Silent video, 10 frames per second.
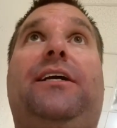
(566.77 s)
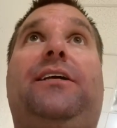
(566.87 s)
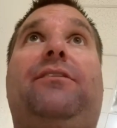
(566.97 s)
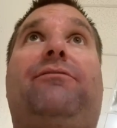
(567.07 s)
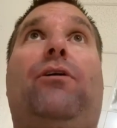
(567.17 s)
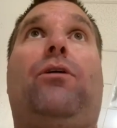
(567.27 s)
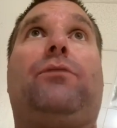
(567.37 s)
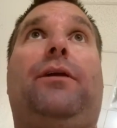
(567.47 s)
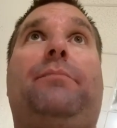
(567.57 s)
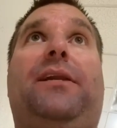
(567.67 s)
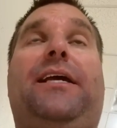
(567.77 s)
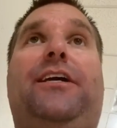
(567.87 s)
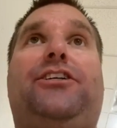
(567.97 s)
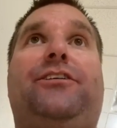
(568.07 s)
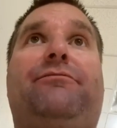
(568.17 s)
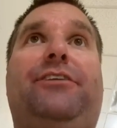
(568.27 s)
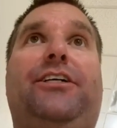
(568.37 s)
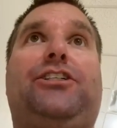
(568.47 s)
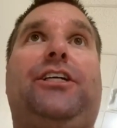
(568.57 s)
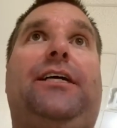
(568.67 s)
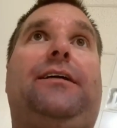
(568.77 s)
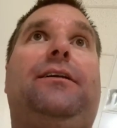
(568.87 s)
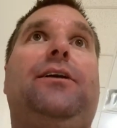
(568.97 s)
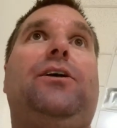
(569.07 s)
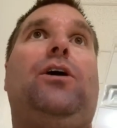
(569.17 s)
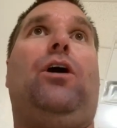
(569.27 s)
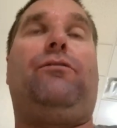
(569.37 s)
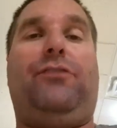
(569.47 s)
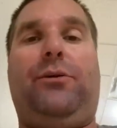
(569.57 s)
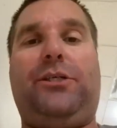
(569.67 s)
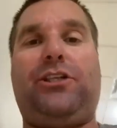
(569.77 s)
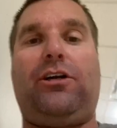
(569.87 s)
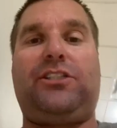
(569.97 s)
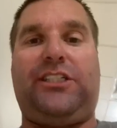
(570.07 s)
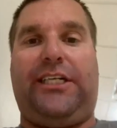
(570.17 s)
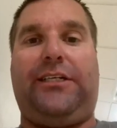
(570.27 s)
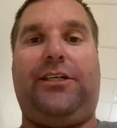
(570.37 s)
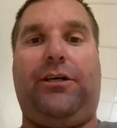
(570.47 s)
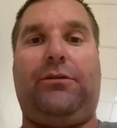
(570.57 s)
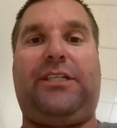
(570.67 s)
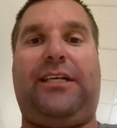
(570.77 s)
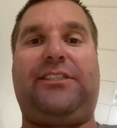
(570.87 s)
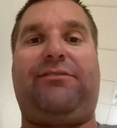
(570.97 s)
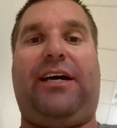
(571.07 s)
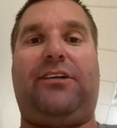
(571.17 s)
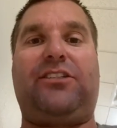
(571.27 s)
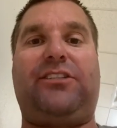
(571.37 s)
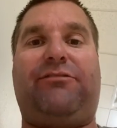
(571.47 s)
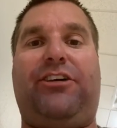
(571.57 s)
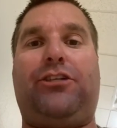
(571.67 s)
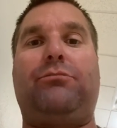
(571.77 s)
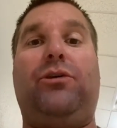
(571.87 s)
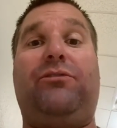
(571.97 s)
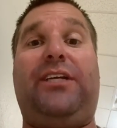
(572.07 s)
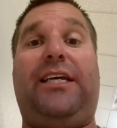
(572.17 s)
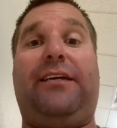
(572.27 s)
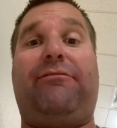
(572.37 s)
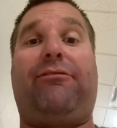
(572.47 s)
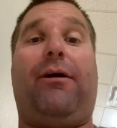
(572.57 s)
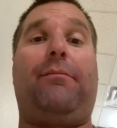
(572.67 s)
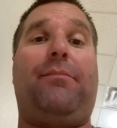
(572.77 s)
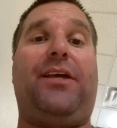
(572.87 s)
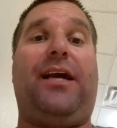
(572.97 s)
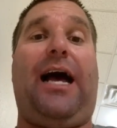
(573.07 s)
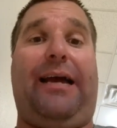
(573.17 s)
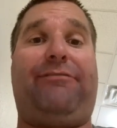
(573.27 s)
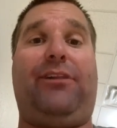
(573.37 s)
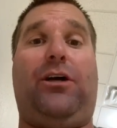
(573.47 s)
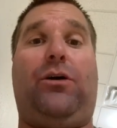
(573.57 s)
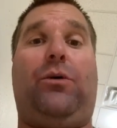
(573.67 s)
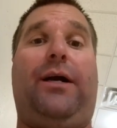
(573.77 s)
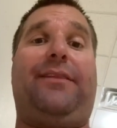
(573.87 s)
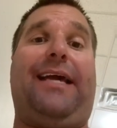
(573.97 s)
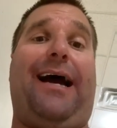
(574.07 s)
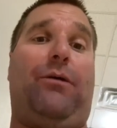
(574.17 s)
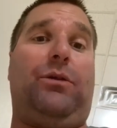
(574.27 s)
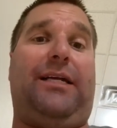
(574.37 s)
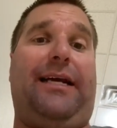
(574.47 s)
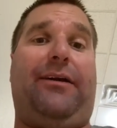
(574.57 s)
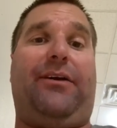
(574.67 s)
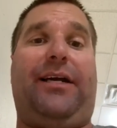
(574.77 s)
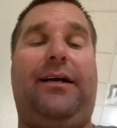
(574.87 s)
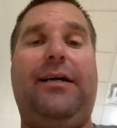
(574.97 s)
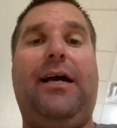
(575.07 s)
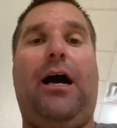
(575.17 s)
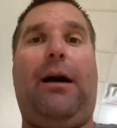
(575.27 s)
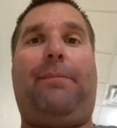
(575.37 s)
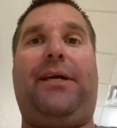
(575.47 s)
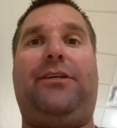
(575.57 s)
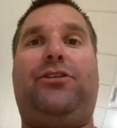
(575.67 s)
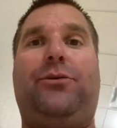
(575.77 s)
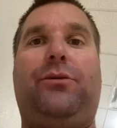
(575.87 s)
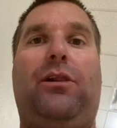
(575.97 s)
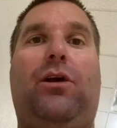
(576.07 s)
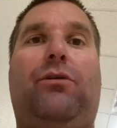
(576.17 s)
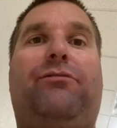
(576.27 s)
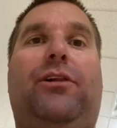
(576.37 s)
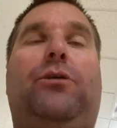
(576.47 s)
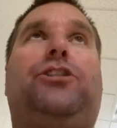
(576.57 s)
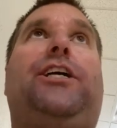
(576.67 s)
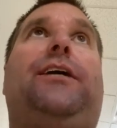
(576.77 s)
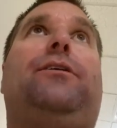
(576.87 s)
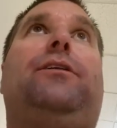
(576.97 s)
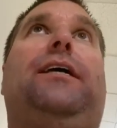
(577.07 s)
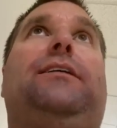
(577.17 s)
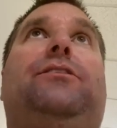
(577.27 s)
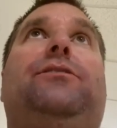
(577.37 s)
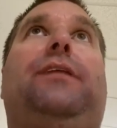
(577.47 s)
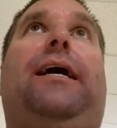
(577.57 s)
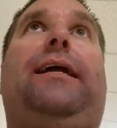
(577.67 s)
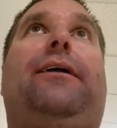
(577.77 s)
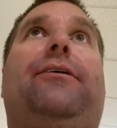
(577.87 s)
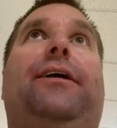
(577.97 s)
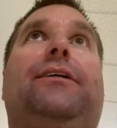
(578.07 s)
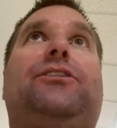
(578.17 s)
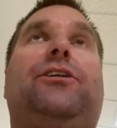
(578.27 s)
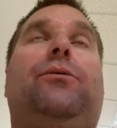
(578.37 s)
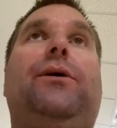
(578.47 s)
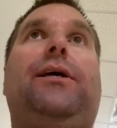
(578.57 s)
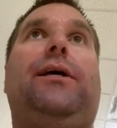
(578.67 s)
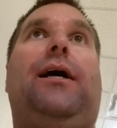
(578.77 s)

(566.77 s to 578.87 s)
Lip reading: taking the fall run mitigation fish. And hopefully we start seeing, tens of thousands of fish moving in from the high flow and the outlet area up into the low flow channel into that area. So